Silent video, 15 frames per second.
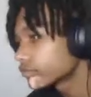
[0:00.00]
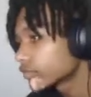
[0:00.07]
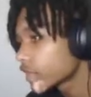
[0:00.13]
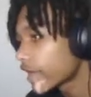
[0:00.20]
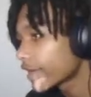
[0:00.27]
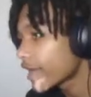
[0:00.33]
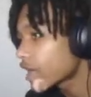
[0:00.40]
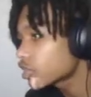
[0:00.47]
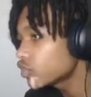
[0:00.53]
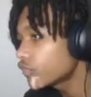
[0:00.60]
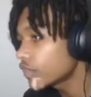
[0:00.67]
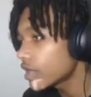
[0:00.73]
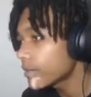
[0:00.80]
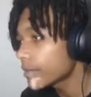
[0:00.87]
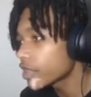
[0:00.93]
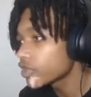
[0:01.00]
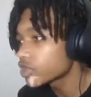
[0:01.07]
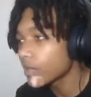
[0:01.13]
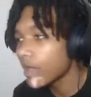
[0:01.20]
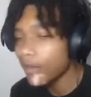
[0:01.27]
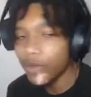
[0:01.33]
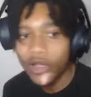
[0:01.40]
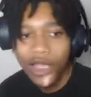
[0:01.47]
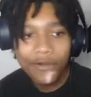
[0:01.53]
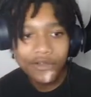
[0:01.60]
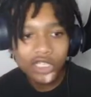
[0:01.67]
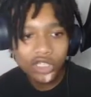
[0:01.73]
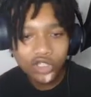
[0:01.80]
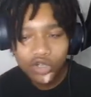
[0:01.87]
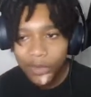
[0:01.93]
I got you, fam. Heard you, my boy. How
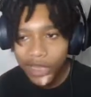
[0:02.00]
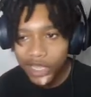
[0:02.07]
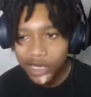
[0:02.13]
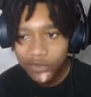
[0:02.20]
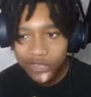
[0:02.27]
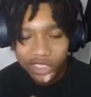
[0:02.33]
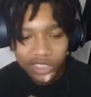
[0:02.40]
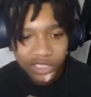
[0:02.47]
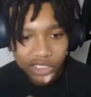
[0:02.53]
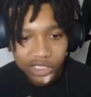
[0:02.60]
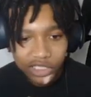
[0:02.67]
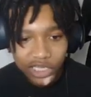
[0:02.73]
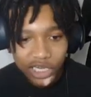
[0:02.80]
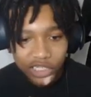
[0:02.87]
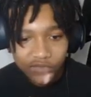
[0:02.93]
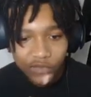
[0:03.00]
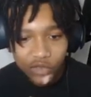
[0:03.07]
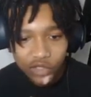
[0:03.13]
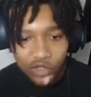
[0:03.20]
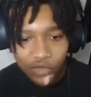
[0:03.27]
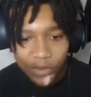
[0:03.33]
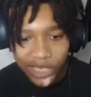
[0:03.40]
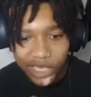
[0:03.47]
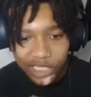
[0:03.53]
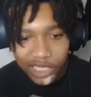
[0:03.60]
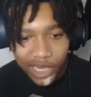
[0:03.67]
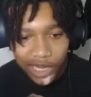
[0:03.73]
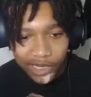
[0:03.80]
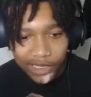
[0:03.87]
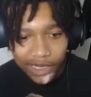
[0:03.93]
was the two man? It was a successful two man
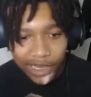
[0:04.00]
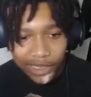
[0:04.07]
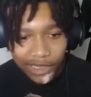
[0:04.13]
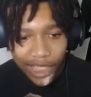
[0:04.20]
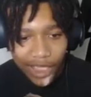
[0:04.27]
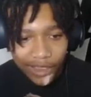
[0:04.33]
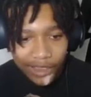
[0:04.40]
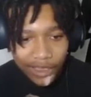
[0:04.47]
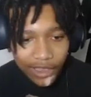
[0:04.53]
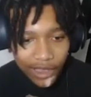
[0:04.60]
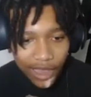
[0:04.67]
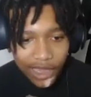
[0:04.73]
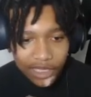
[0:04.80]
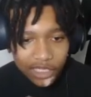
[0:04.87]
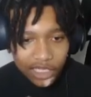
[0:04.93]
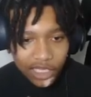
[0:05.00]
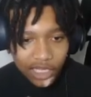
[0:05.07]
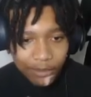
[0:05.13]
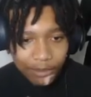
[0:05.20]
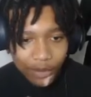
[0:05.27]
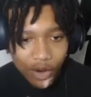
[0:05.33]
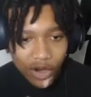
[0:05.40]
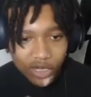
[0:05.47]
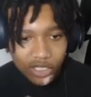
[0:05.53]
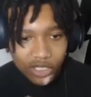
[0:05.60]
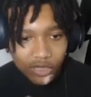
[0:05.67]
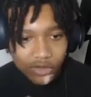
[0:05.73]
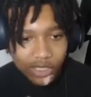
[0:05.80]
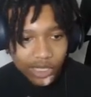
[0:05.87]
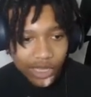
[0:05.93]
chat. I cannot lie. I did get parts.
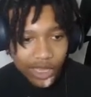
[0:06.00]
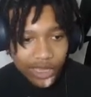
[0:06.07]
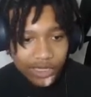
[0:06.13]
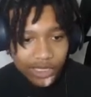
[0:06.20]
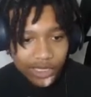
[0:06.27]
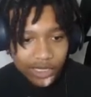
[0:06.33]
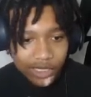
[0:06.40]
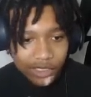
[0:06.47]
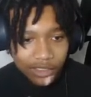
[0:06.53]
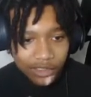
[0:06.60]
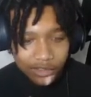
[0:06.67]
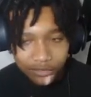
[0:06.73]
Don't think I didn't.